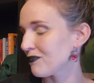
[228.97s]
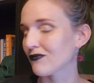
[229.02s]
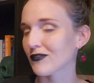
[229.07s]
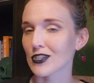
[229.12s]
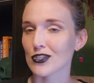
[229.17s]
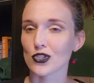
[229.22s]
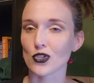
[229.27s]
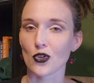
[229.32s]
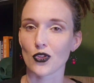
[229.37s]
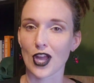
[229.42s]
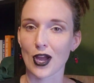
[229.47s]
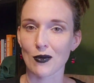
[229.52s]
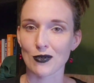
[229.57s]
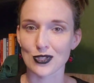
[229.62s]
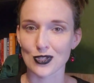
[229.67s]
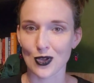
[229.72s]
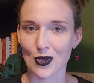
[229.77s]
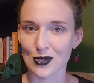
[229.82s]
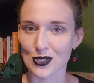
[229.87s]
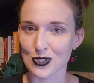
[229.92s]
So that was
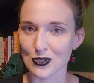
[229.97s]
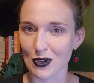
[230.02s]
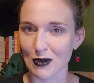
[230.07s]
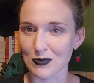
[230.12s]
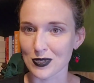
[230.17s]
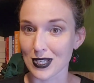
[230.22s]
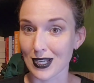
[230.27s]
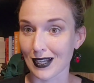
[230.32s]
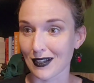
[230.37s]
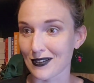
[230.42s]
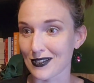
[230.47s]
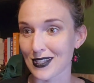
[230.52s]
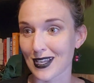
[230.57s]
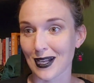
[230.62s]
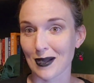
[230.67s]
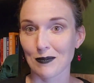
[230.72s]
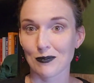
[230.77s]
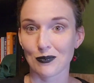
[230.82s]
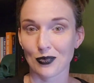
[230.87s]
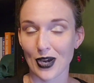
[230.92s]
also upsetting. I was like,
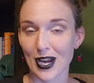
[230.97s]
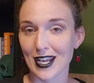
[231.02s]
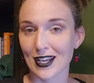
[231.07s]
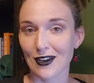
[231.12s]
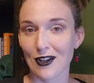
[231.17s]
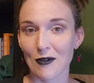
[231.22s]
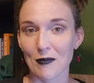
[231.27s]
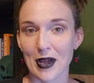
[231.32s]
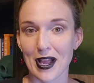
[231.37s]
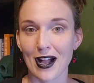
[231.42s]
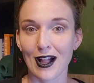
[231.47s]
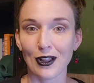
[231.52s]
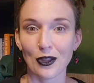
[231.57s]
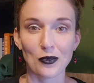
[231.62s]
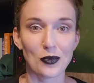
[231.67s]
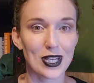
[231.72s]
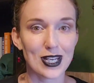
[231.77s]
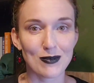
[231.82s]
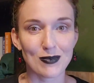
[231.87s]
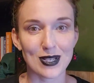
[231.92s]
I'm breaking all my
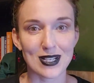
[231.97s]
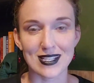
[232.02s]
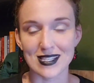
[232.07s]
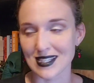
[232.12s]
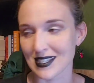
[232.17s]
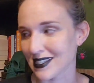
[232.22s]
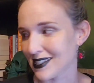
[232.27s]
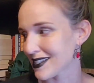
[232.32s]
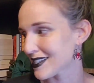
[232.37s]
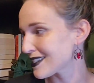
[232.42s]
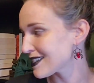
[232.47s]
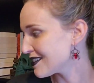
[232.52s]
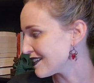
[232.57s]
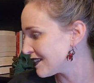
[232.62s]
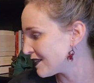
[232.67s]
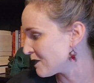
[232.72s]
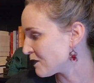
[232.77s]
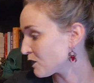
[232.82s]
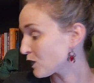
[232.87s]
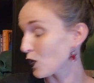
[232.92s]
Halloween pieces,
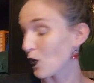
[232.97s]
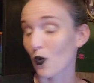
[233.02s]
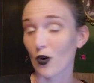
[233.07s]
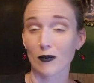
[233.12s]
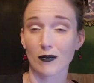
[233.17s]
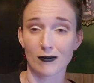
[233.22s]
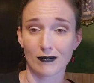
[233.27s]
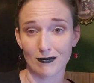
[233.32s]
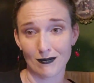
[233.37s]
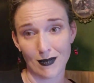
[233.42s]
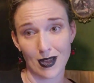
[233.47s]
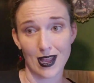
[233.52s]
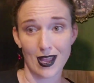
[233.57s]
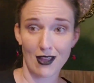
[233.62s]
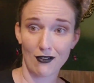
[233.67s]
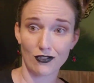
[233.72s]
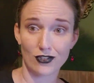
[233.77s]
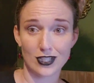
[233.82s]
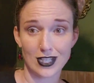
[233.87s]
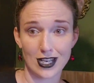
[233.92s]
or my
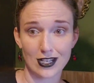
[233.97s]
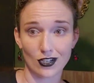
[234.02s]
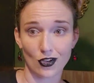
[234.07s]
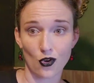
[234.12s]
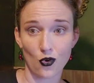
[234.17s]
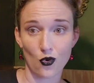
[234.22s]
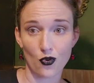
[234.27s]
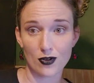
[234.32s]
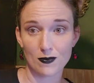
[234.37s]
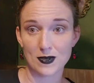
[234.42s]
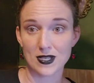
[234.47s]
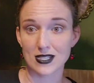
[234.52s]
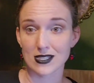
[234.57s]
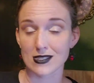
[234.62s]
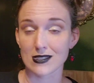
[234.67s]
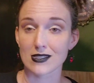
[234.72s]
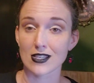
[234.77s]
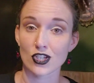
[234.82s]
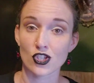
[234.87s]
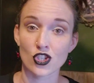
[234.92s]
everyday decor
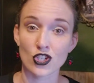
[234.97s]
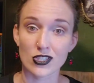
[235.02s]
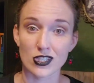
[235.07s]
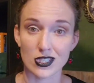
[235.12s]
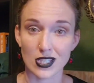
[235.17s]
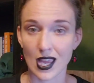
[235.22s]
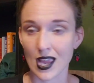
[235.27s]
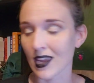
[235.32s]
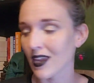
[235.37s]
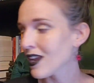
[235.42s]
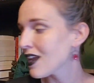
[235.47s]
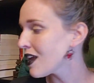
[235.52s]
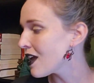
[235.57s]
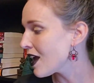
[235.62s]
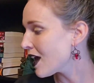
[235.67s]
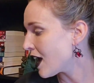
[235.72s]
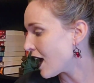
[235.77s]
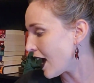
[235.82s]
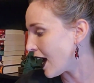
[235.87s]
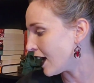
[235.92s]
pieces, I should say.
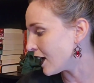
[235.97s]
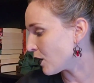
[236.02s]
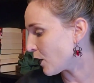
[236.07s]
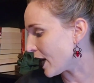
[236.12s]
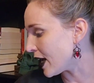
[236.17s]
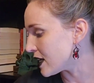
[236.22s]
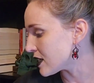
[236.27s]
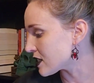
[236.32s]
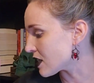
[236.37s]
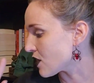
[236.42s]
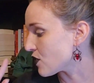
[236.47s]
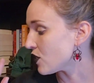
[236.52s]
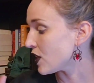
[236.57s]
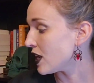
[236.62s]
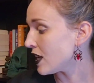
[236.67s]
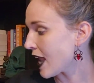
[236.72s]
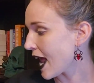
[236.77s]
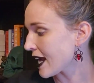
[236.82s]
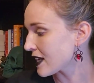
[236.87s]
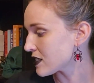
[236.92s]
Anyways, the
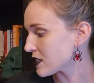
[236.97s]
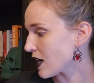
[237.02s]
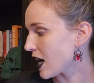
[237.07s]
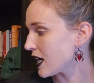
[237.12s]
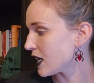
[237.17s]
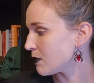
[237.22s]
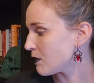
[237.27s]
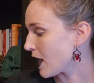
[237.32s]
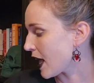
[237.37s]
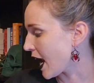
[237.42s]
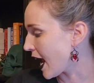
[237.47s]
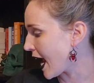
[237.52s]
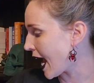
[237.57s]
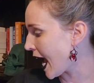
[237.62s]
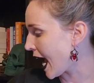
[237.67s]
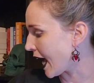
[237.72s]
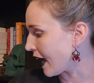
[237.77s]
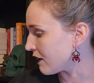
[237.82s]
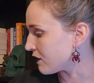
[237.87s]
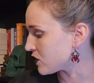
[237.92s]
next item that I
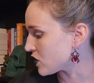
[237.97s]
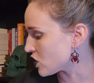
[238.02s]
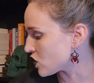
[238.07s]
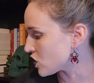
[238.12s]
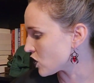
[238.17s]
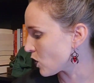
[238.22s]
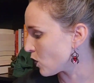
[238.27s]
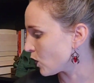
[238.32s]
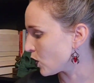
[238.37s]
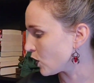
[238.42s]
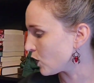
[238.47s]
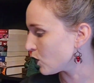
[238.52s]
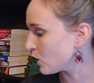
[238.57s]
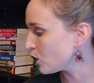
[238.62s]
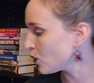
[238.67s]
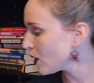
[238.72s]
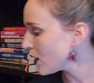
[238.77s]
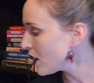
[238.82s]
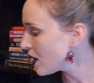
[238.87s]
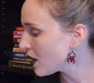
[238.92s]
have to show
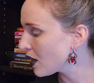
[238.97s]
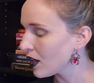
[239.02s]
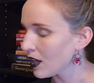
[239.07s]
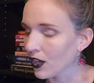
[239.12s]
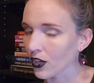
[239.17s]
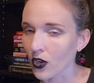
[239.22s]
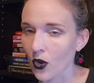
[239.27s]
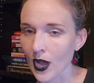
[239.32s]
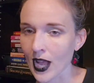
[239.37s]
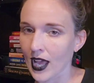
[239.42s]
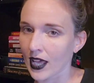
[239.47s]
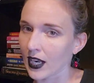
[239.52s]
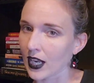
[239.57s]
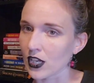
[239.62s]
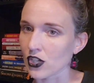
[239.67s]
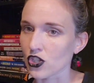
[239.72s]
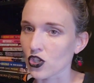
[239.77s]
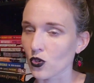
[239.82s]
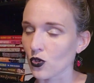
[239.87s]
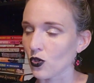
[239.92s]
you, I'll go ahead and show